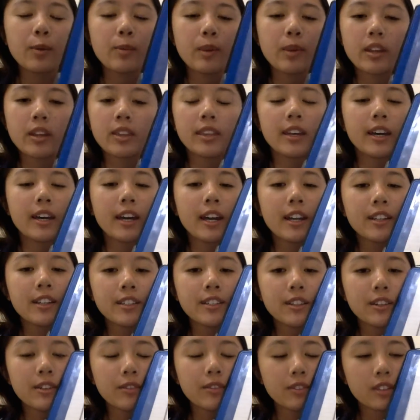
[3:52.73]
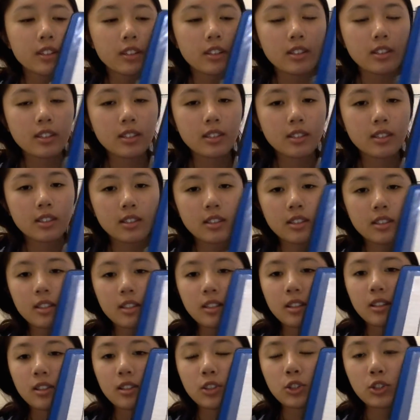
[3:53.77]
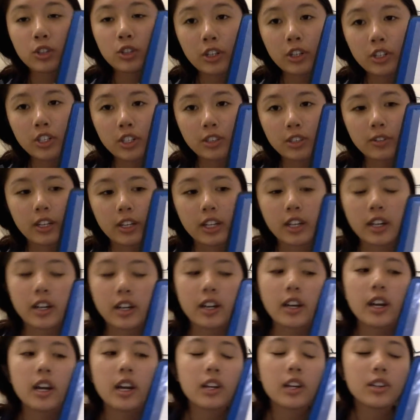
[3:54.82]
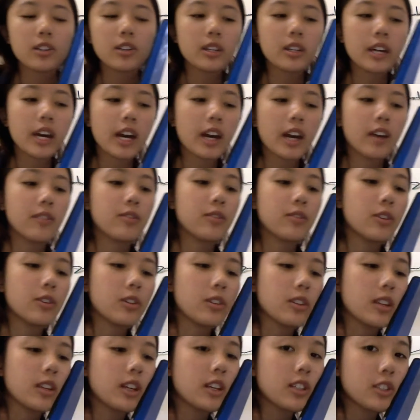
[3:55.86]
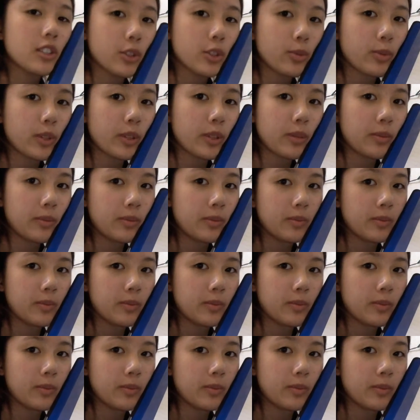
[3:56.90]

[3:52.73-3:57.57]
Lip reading: In the end of this structure right here, you have your laser beam.